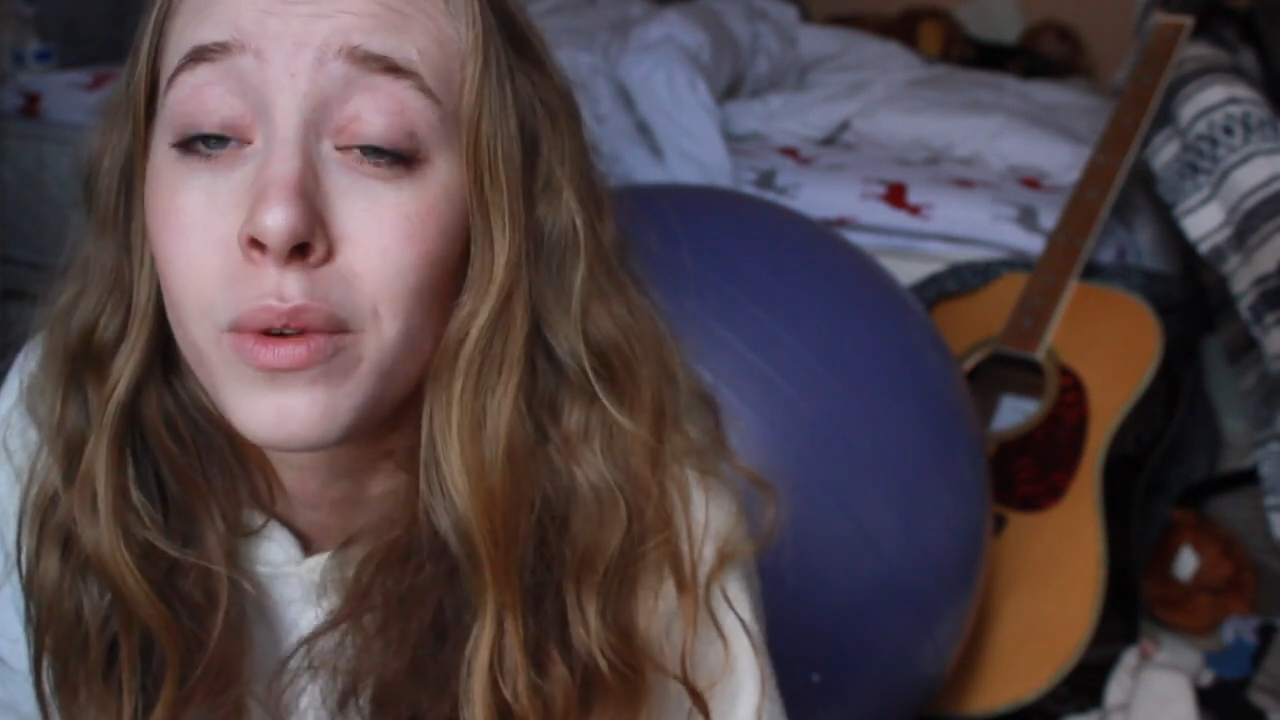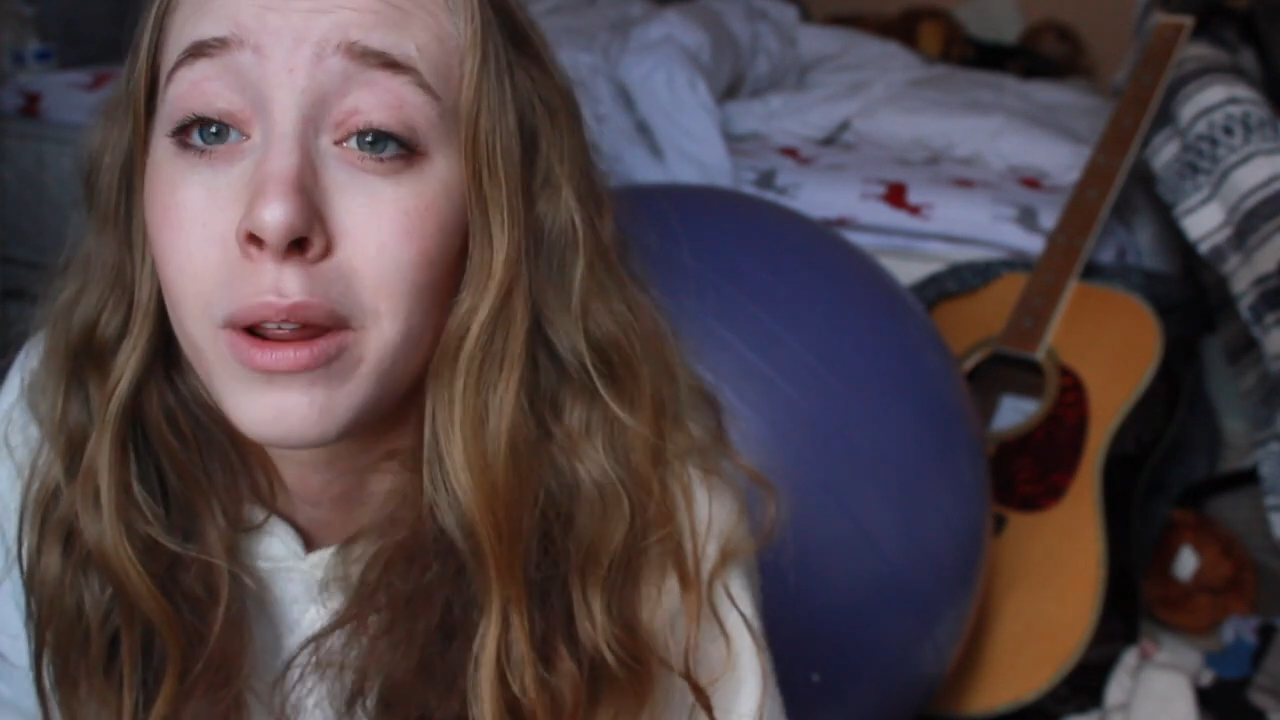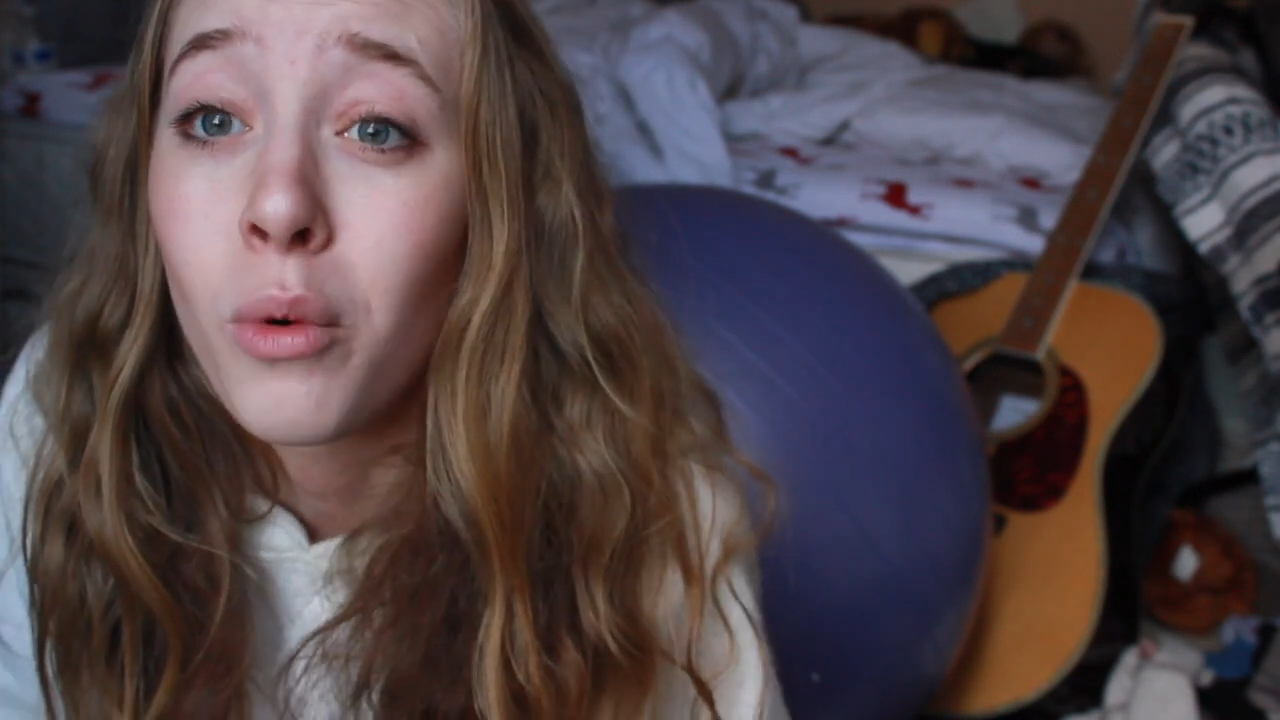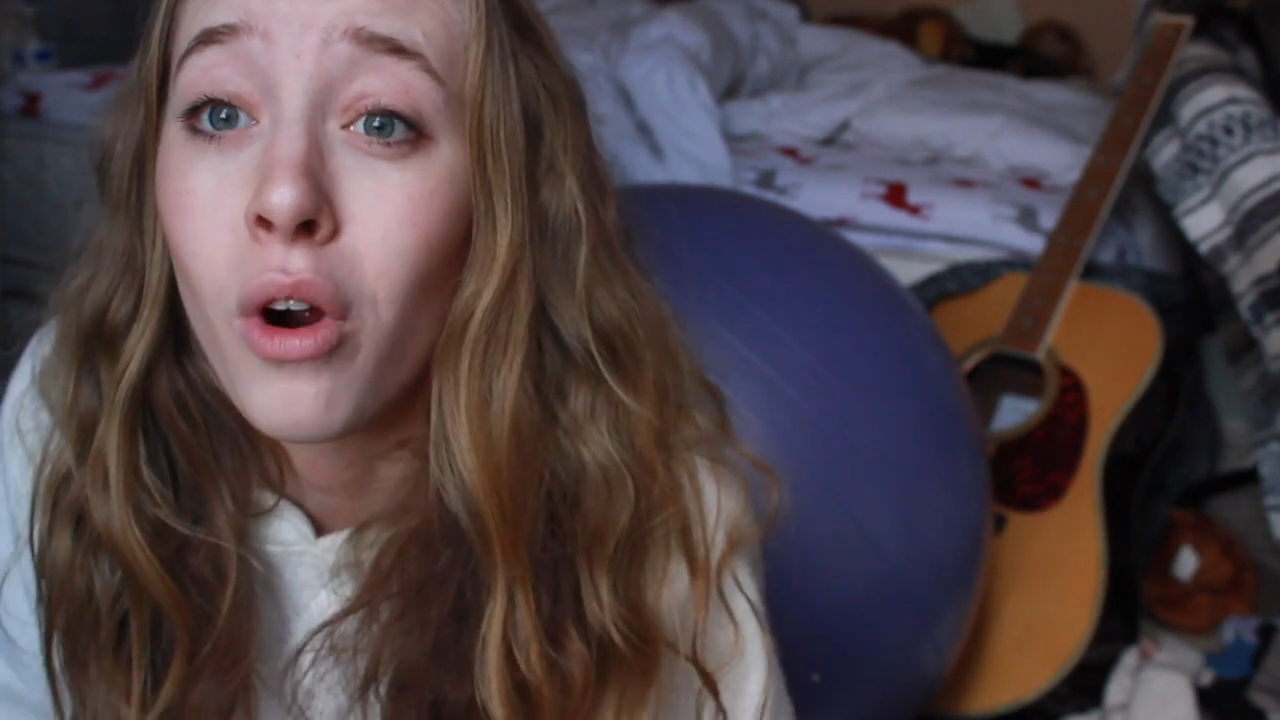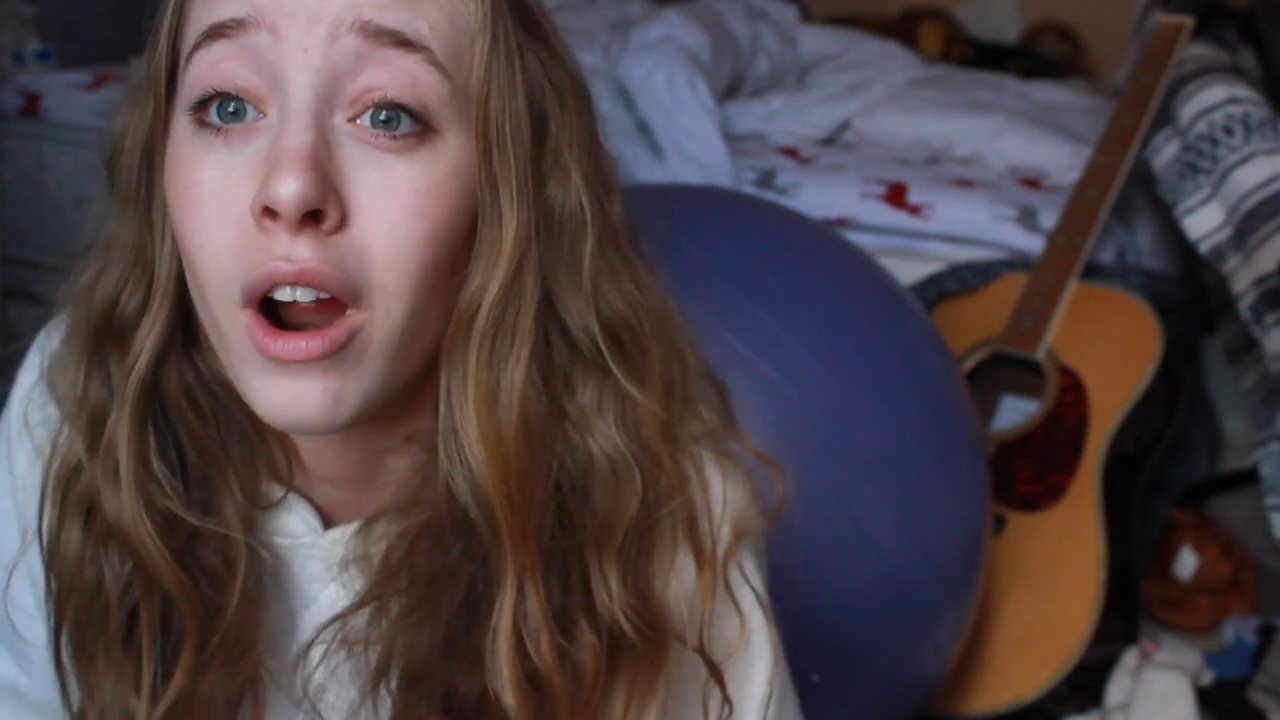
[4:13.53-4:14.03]
to
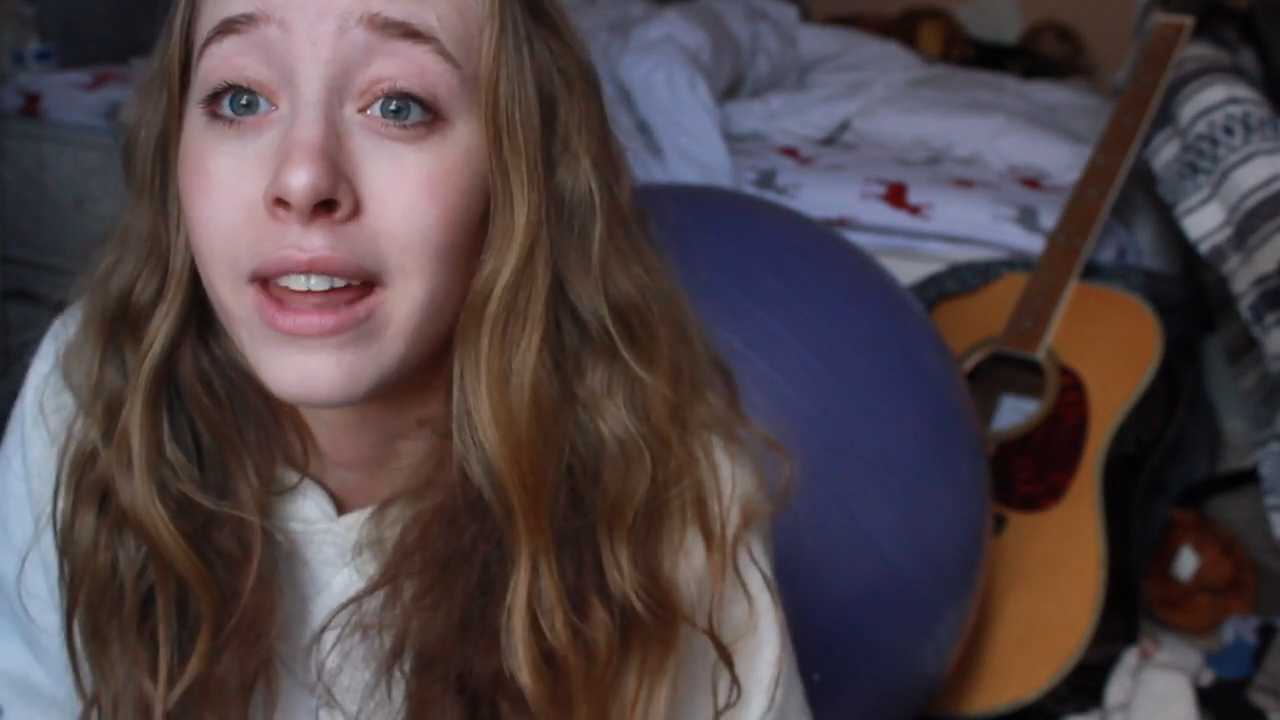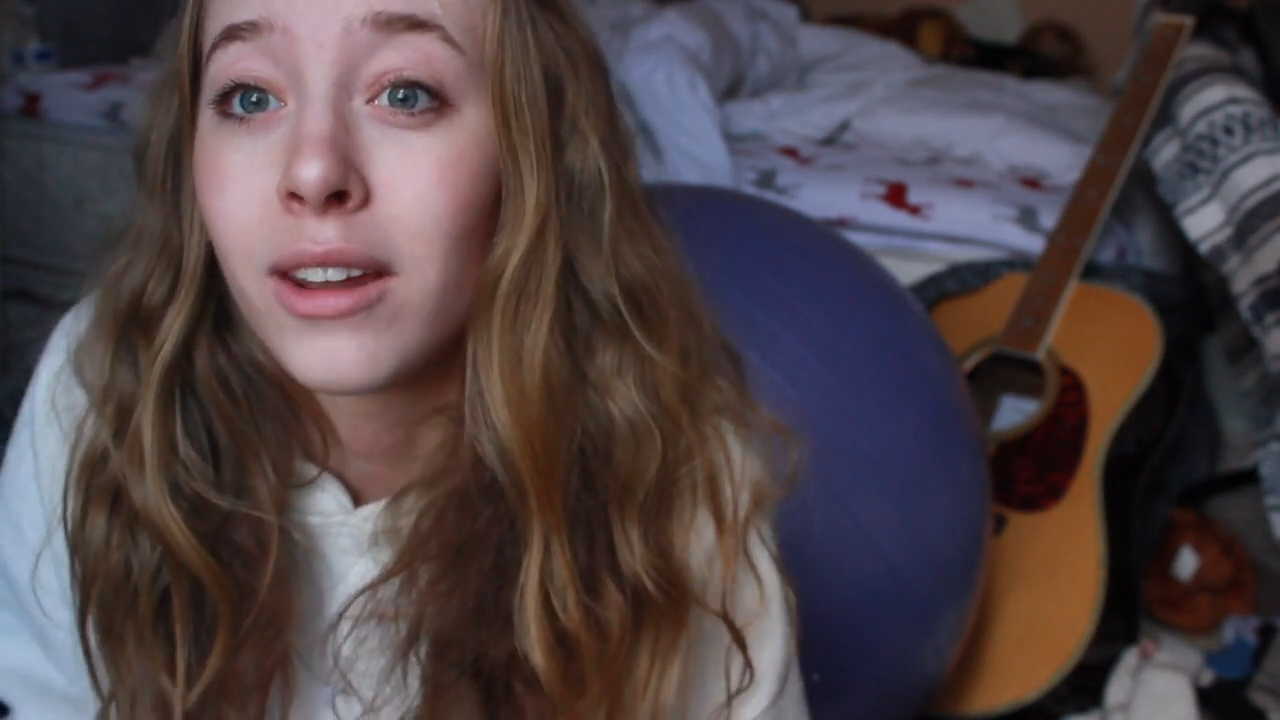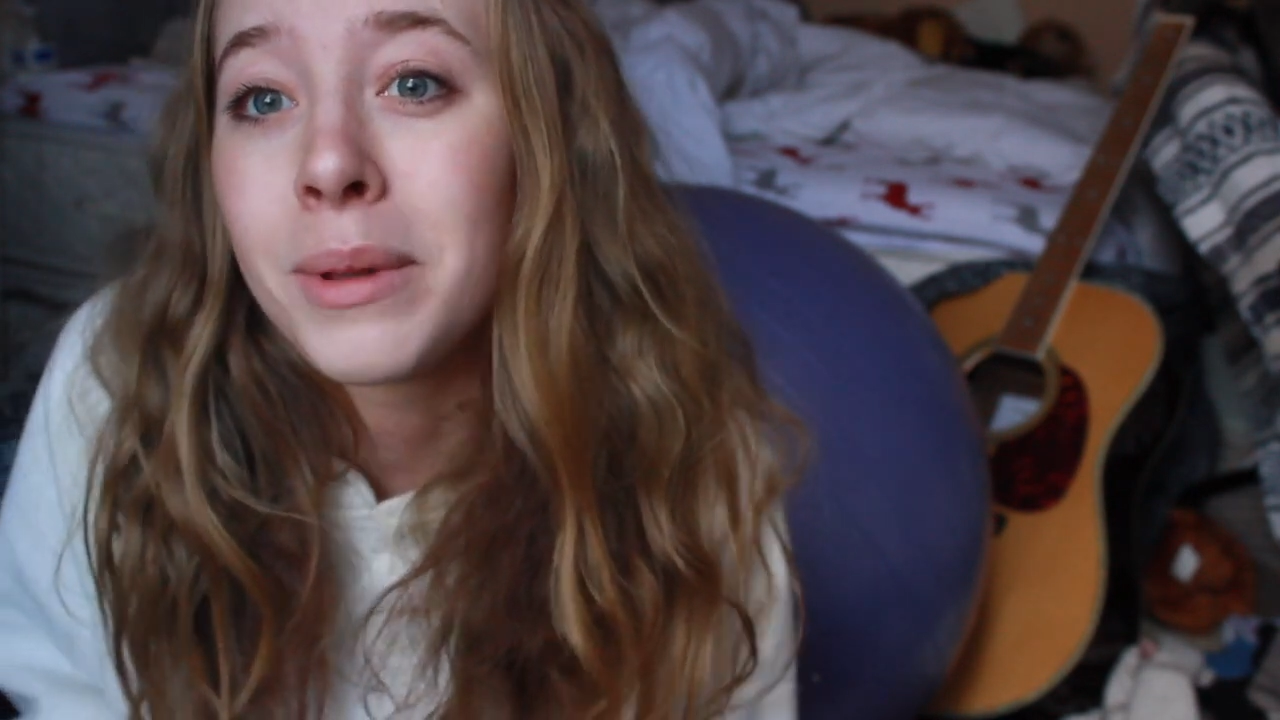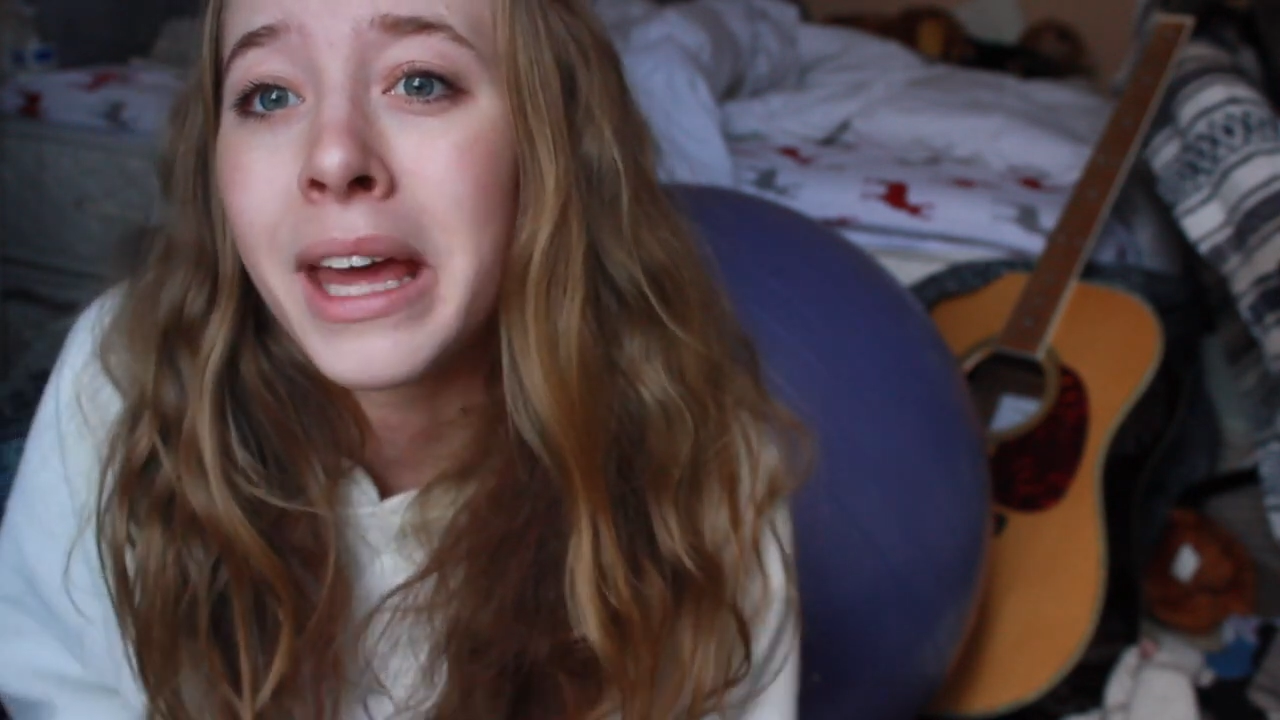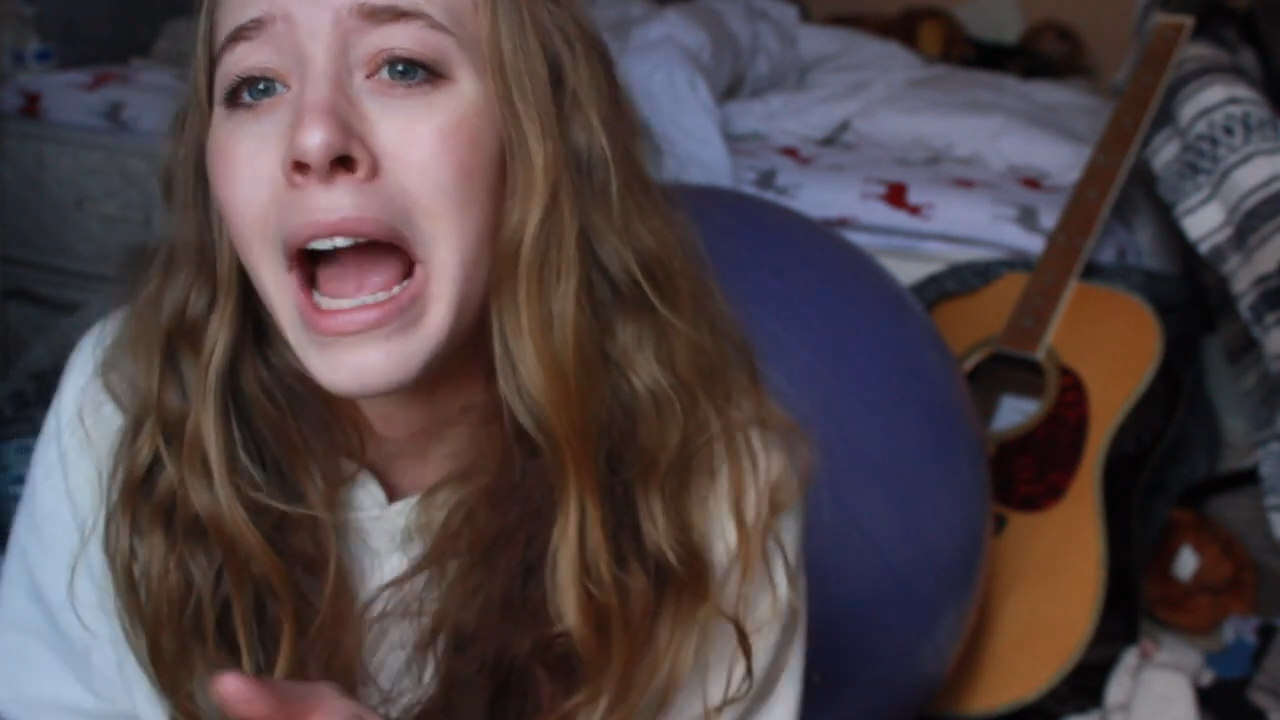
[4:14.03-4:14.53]
anymore, and
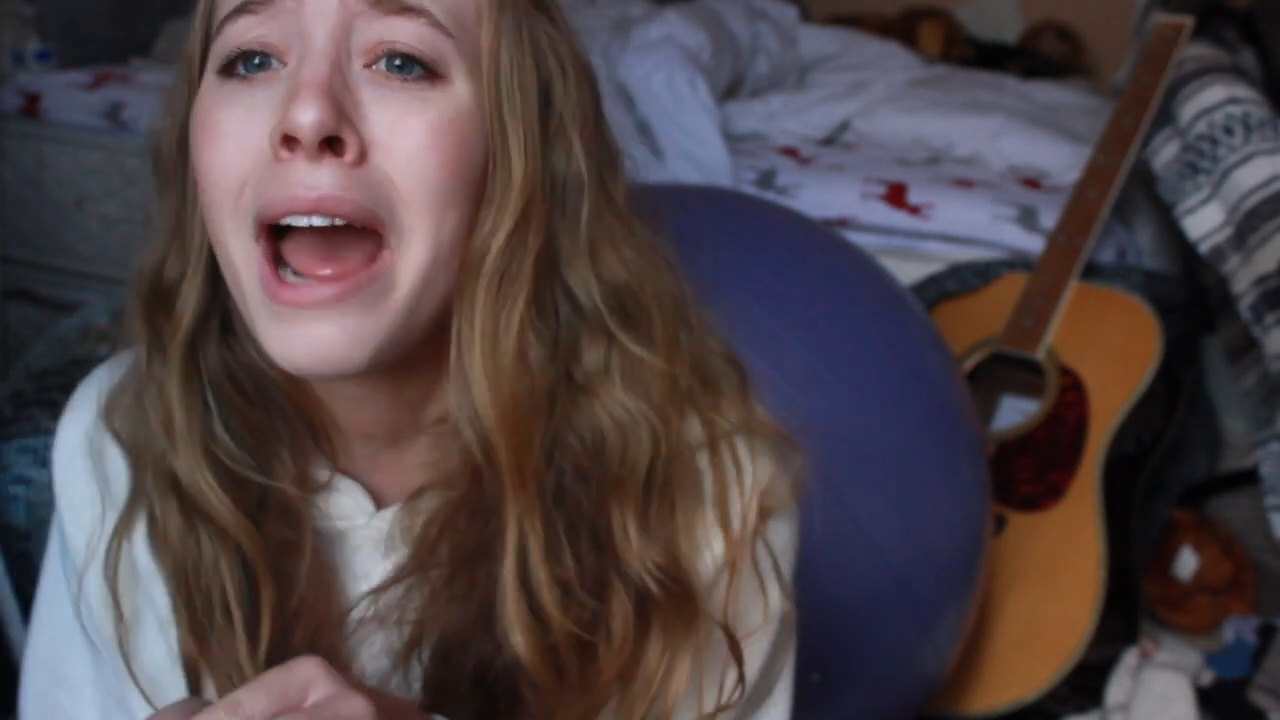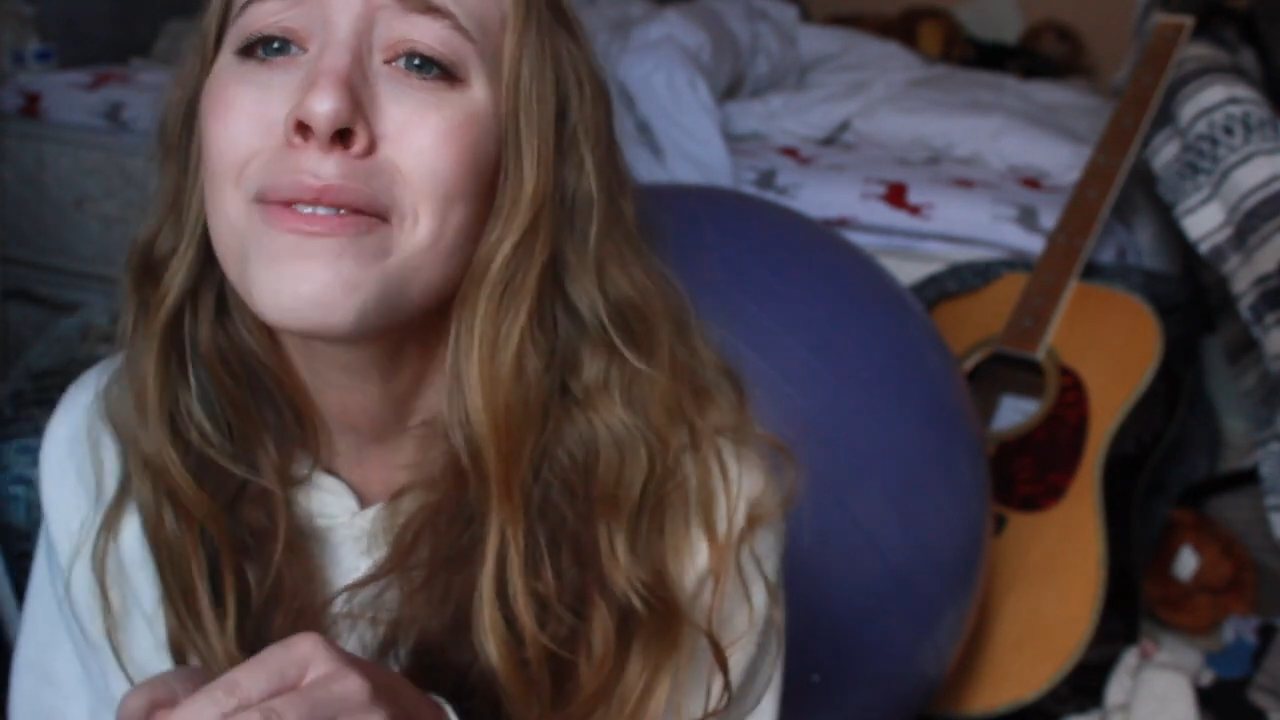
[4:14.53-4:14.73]
they'll be like,